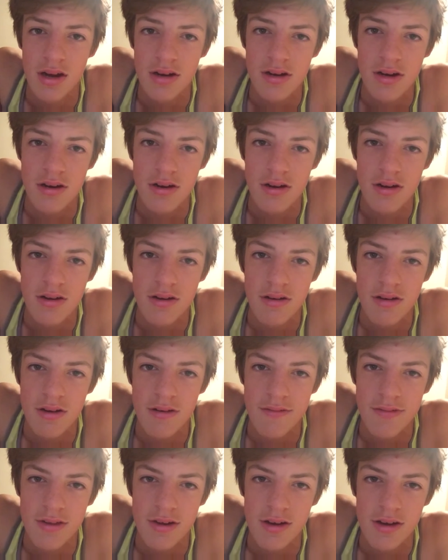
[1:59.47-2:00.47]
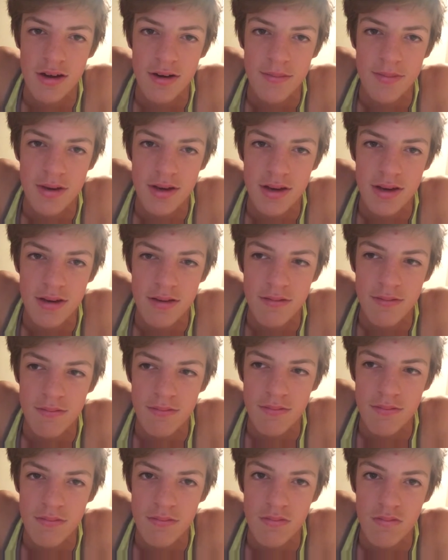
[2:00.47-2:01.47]
I don't know if they're going to be
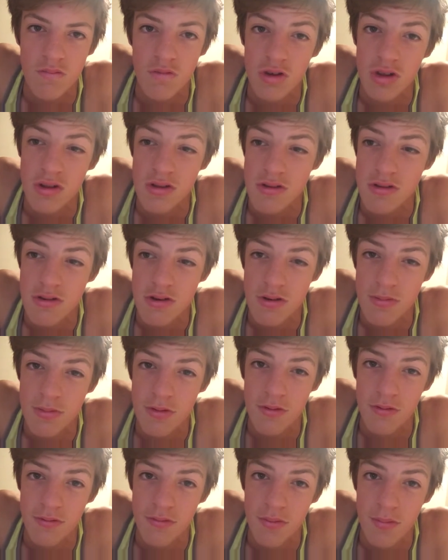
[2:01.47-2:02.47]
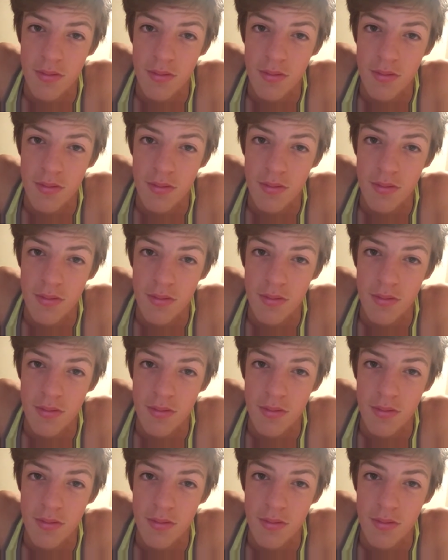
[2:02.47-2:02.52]
really suitable for